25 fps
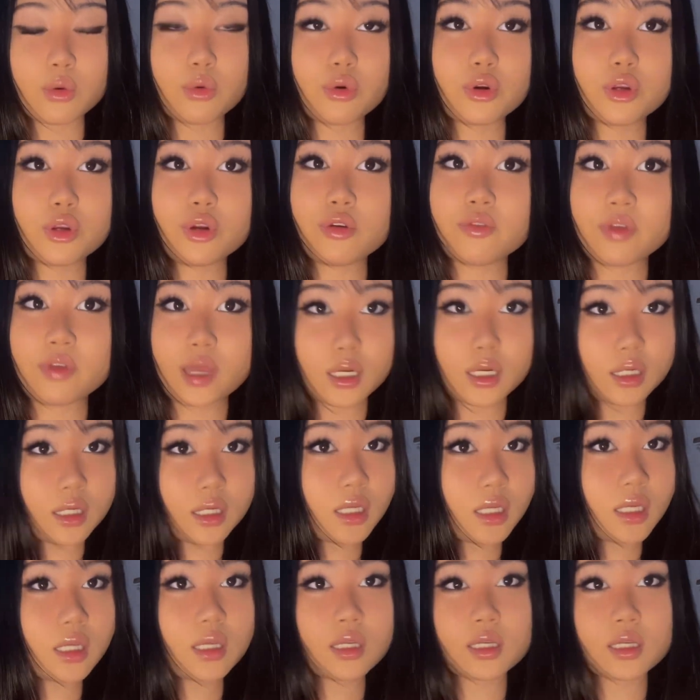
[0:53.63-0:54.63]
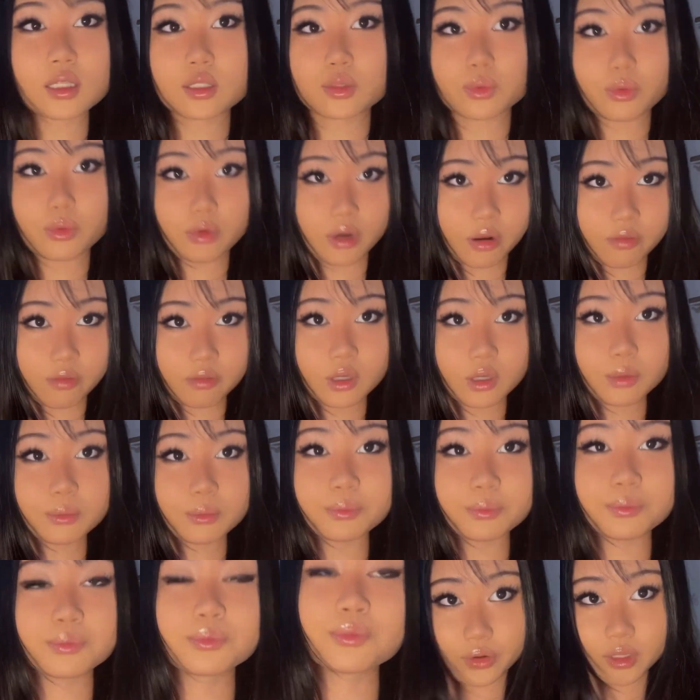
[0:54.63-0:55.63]
or your vanity, it's whatever.
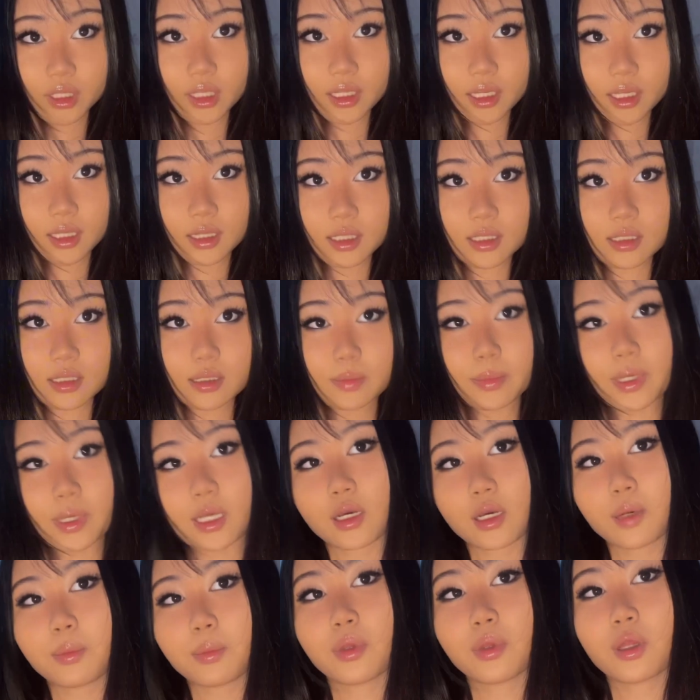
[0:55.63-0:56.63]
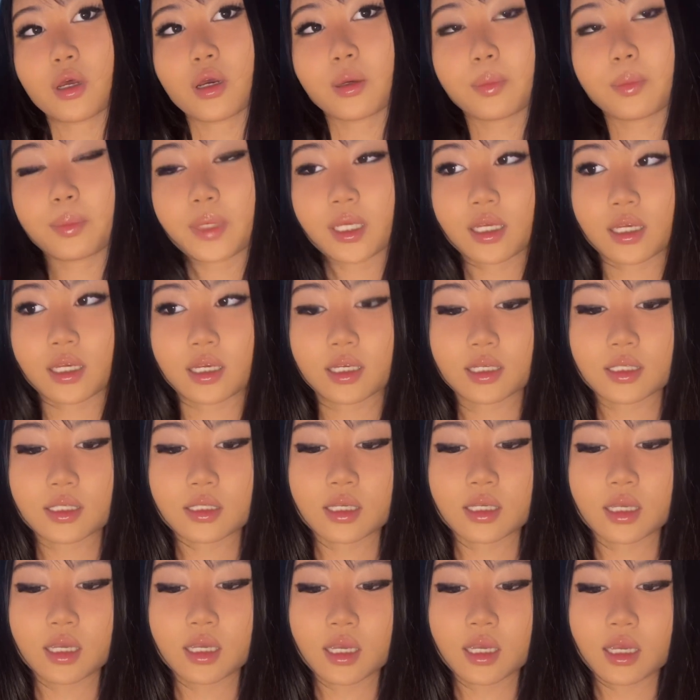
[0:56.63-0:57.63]
I really like this makeup look because